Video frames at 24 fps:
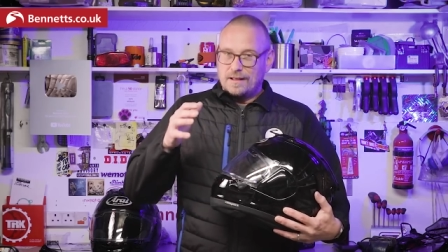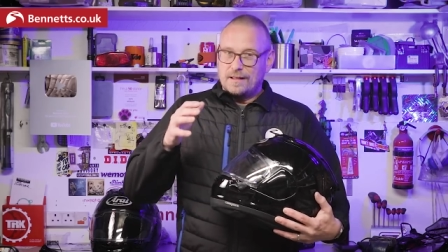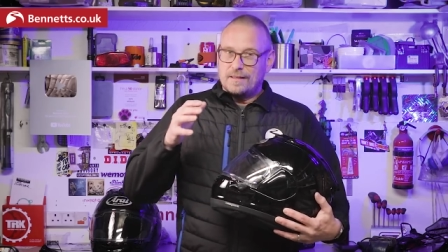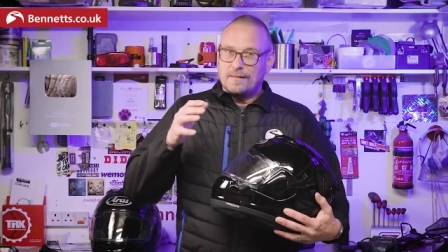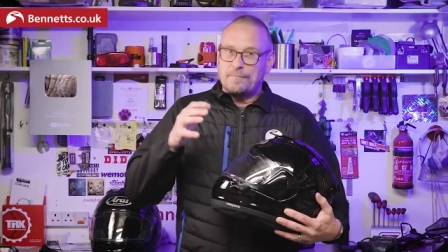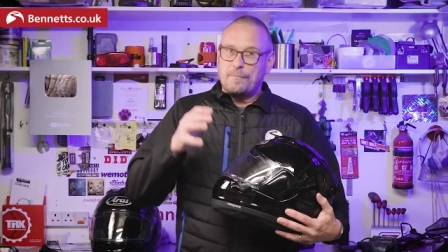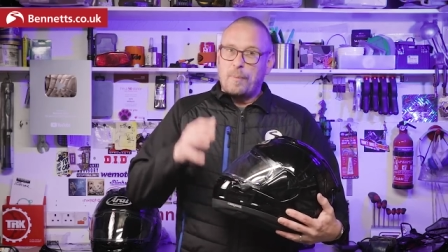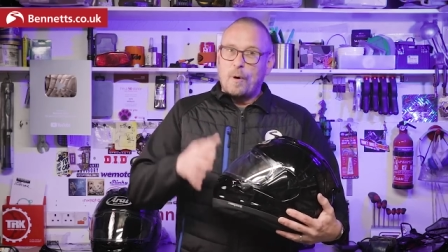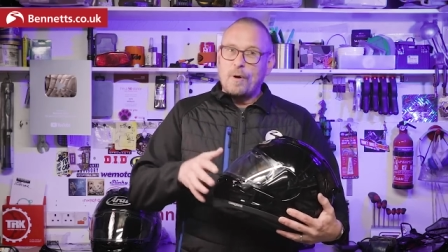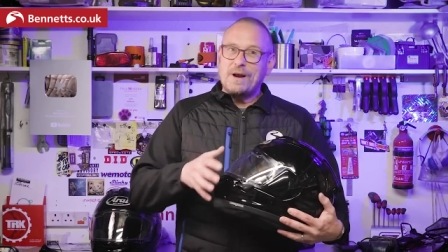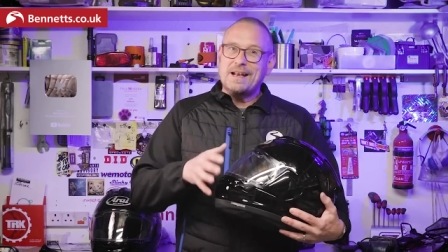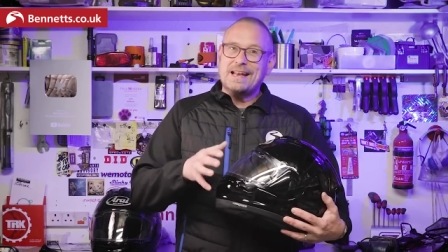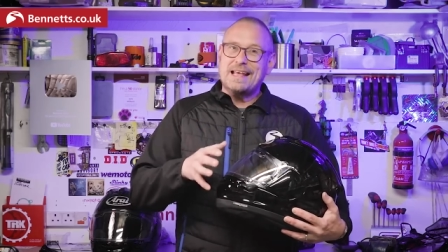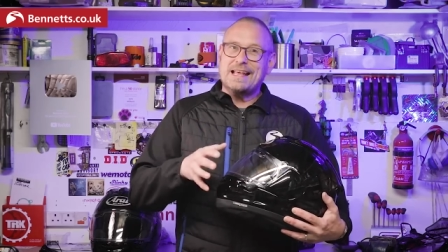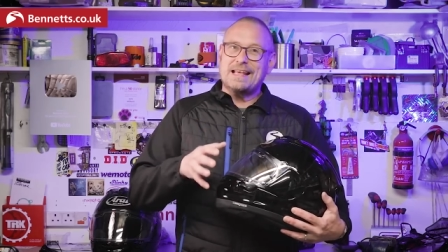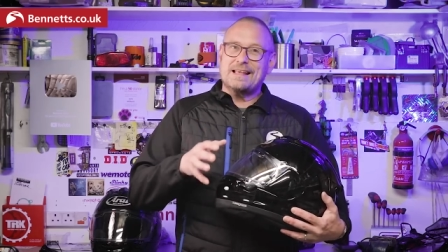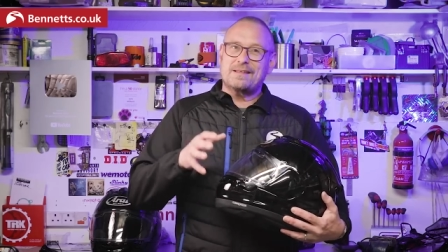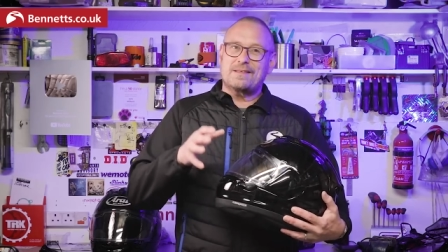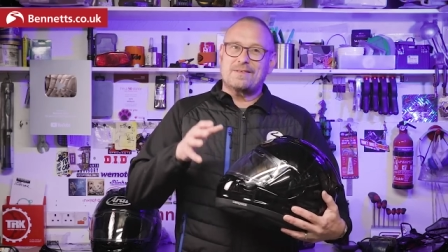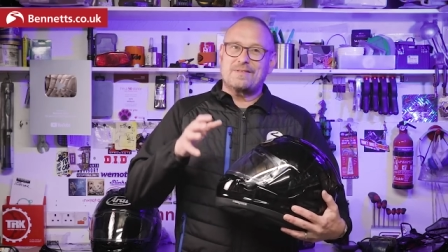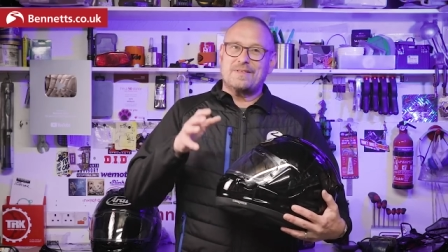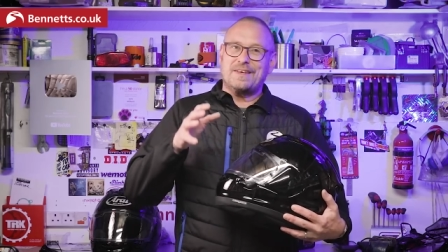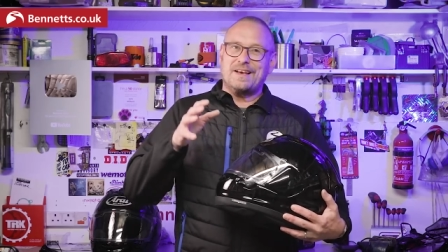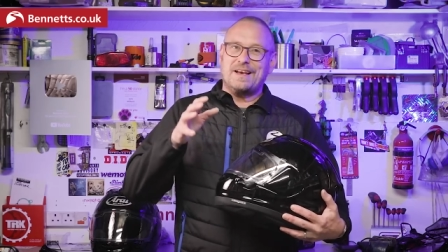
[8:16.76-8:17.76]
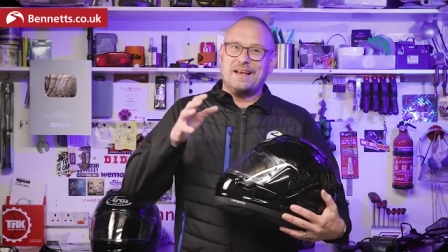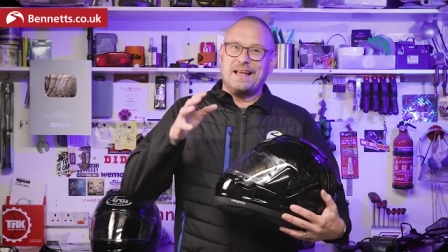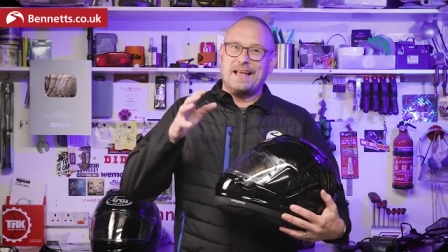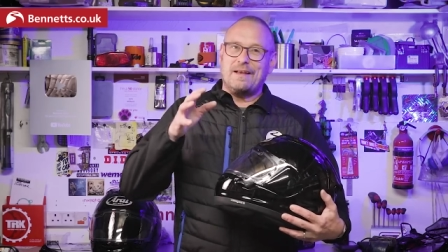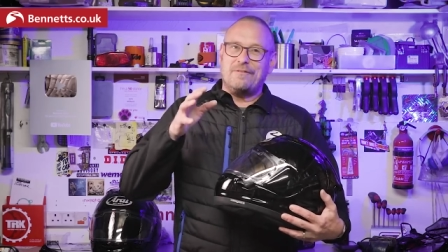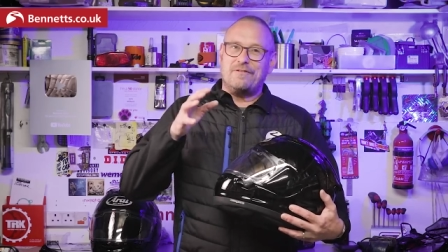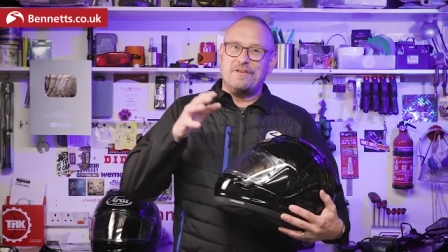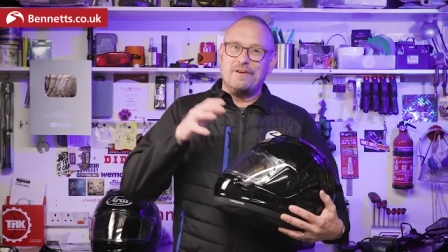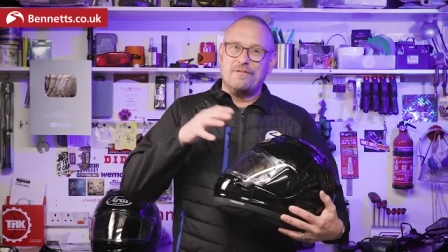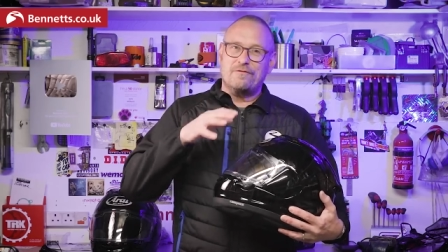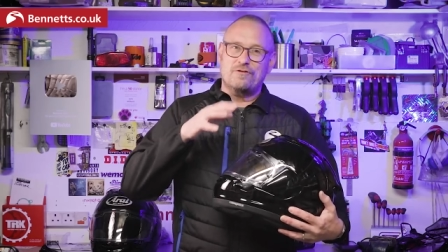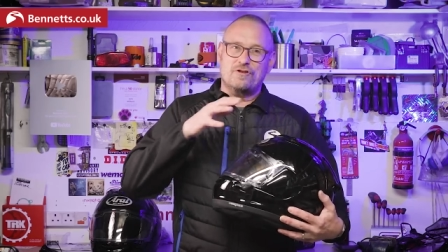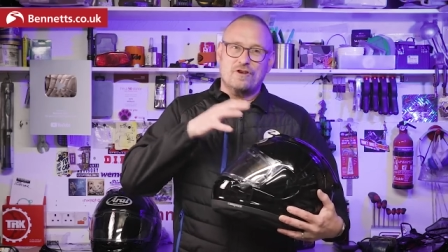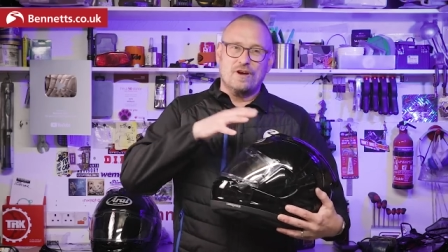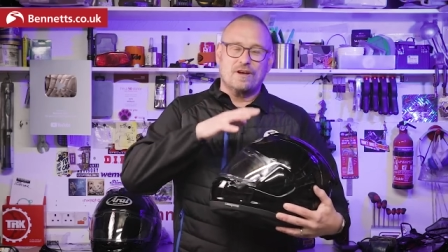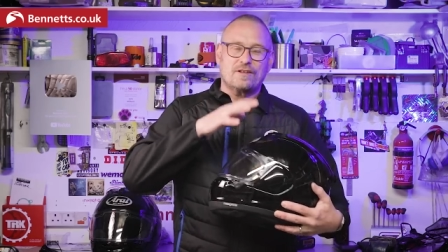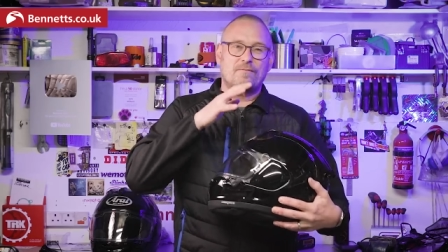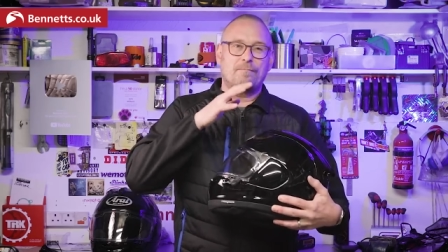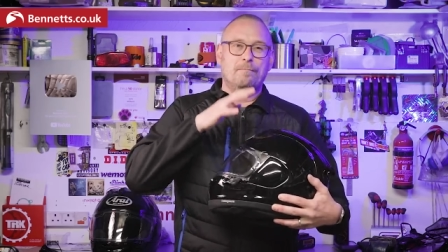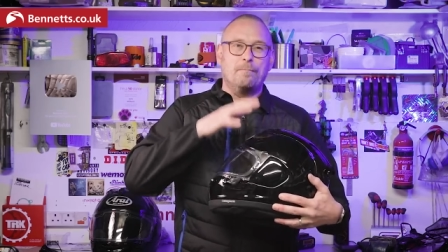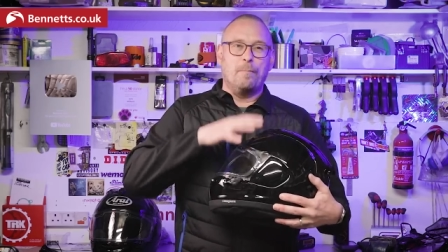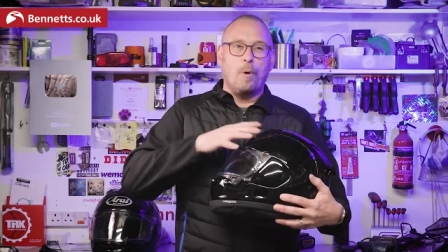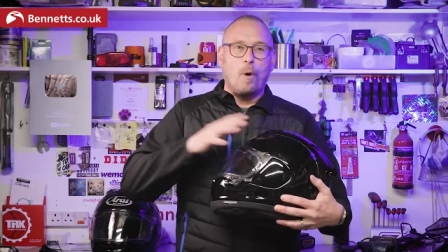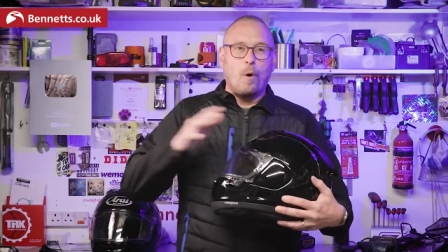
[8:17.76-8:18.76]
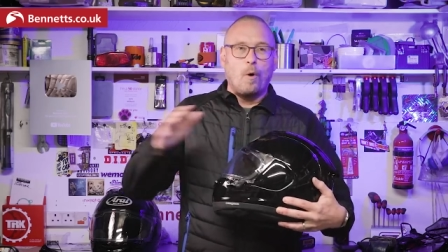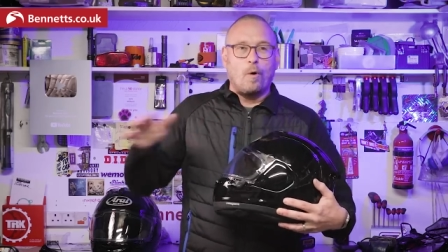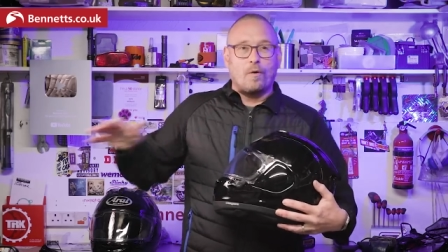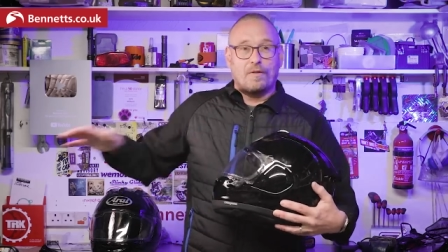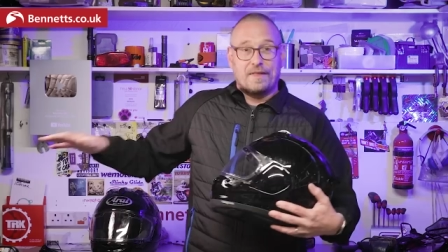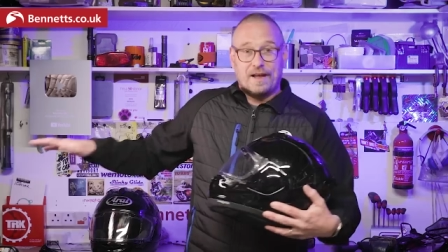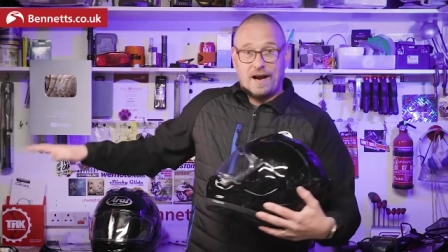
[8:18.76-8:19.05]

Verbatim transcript: The point is that if you've just bought